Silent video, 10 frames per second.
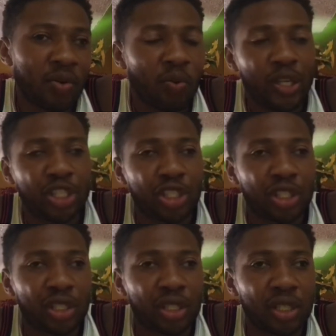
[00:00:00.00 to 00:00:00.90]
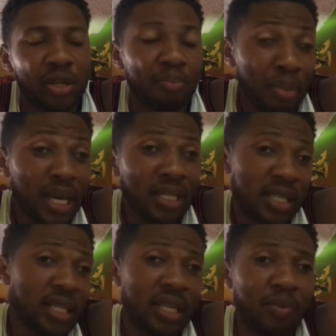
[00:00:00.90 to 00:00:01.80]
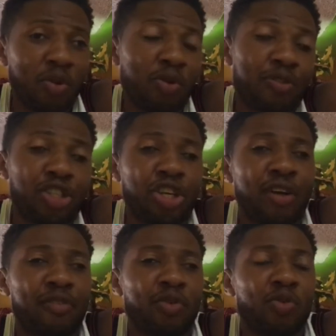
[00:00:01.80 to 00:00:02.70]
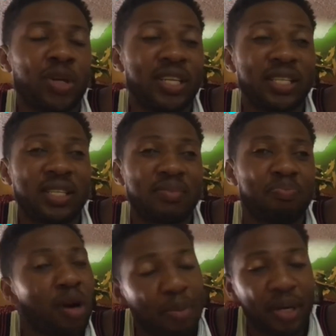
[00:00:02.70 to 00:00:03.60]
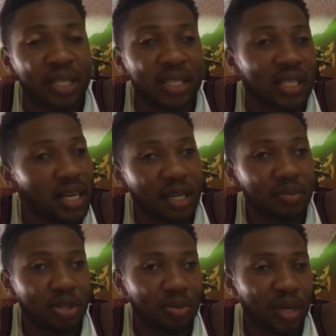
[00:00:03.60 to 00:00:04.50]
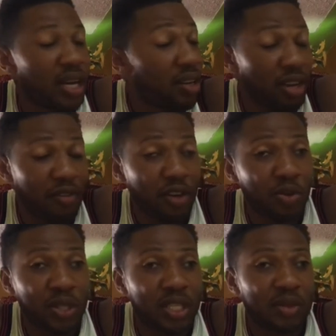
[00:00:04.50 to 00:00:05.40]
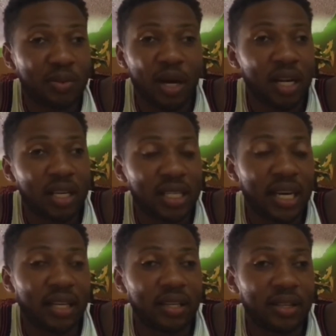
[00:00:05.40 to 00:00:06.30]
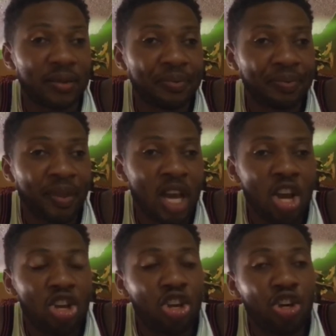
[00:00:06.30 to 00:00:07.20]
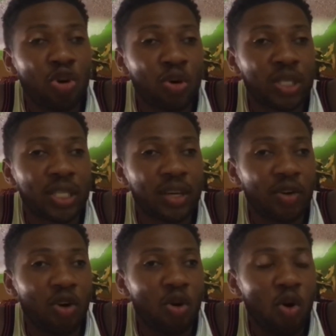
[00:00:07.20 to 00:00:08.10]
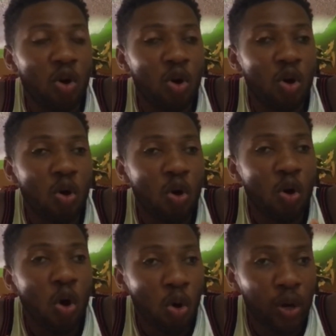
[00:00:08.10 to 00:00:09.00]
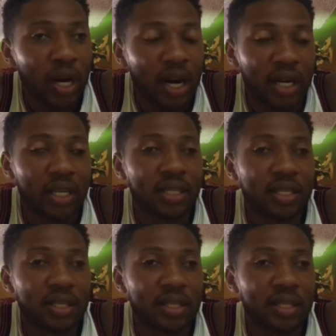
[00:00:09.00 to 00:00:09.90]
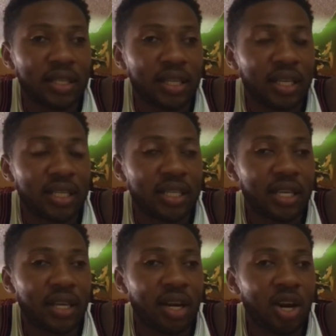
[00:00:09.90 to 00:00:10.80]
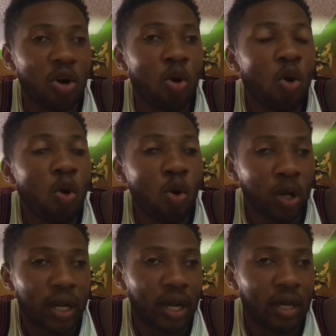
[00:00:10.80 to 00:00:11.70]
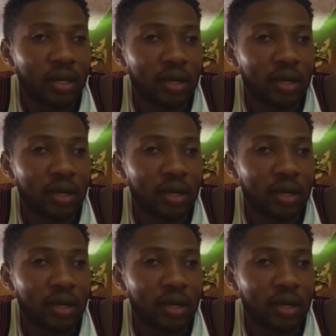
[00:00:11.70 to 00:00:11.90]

which the main thing them will for try for own is properties and them something. And if you notice on your title, you don't see owner on it. You see older.